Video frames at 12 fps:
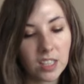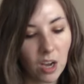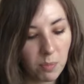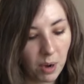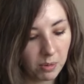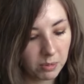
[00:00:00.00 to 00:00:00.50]

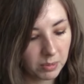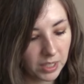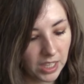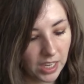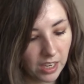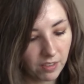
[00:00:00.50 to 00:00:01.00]
I'll
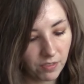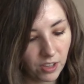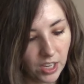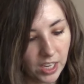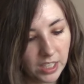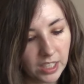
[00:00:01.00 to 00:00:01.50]
probably get it
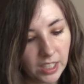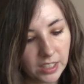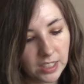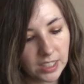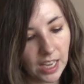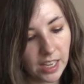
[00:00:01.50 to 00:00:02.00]
for
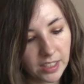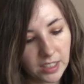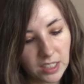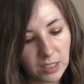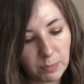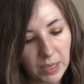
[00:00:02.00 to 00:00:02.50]
99
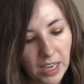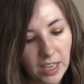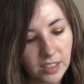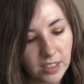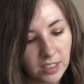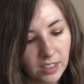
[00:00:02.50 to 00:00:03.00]
cents, but